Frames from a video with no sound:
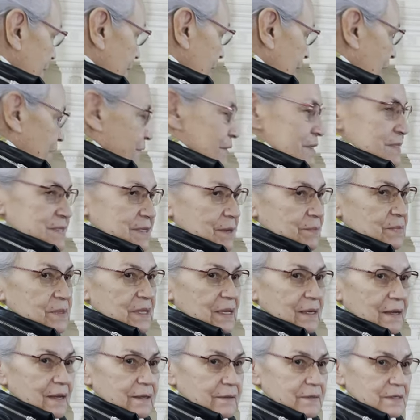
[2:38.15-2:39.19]
having something
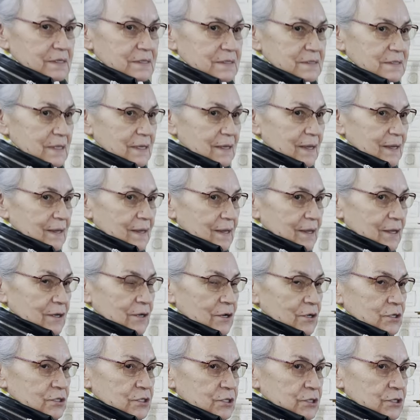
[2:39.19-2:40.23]
like this in
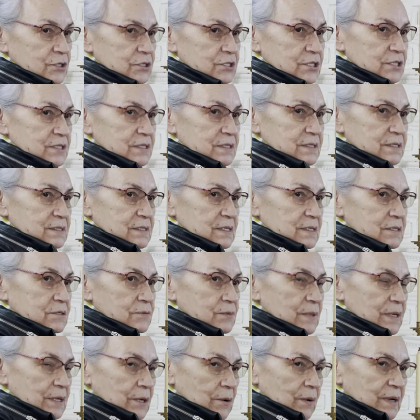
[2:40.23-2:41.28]
our church, it's
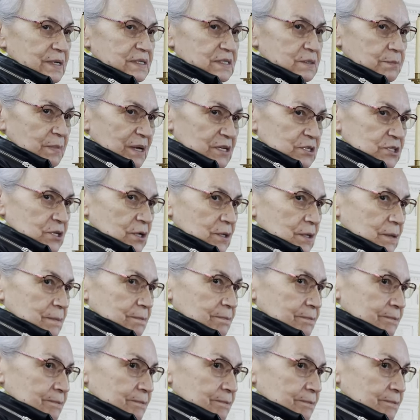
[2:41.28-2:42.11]
really quite special.